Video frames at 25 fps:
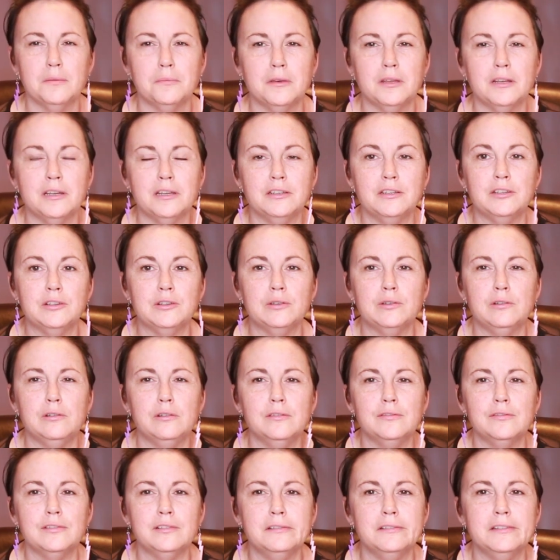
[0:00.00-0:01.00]
gonna do.
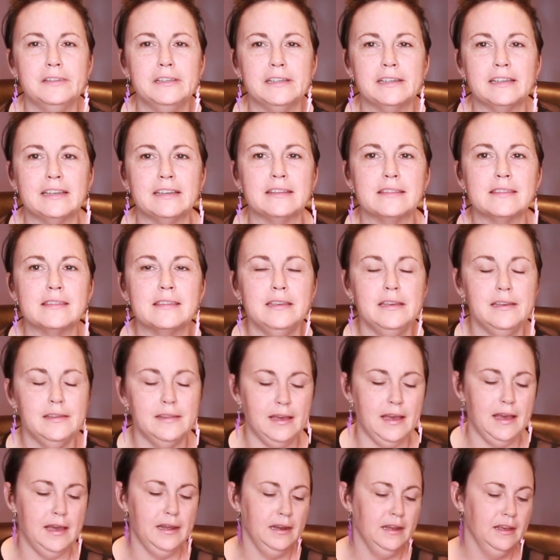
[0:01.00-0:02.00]
Hopefully you can see
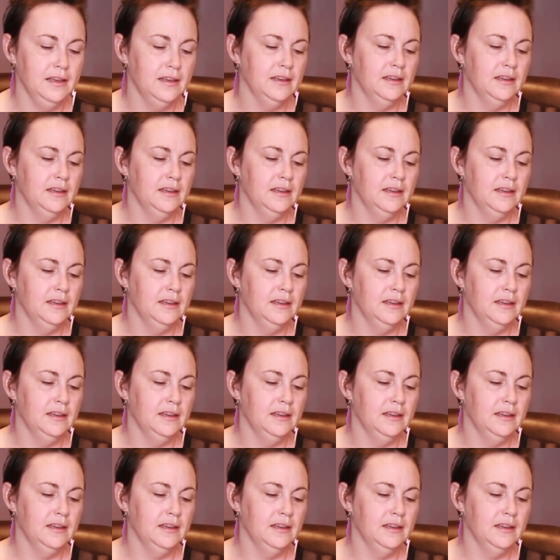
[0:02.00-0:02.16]
that.